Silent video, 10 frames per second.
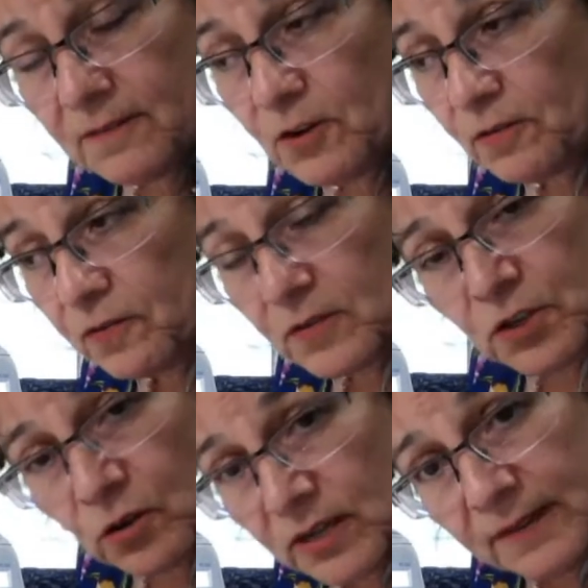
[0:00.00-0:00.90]
If you
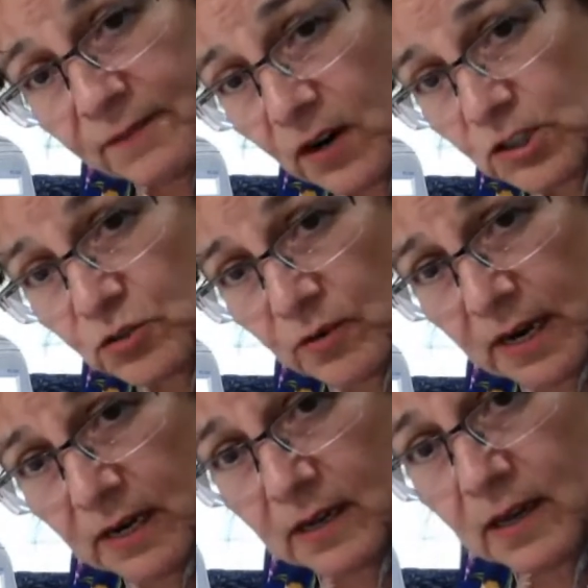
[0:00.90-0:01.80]
don't get
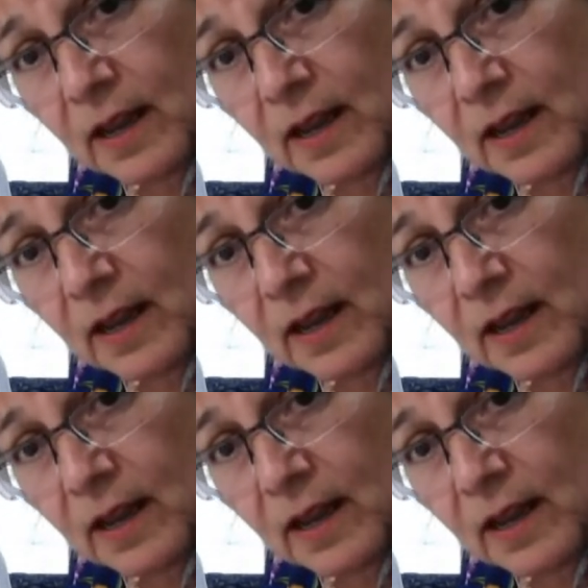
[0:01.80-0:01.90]
frustrated,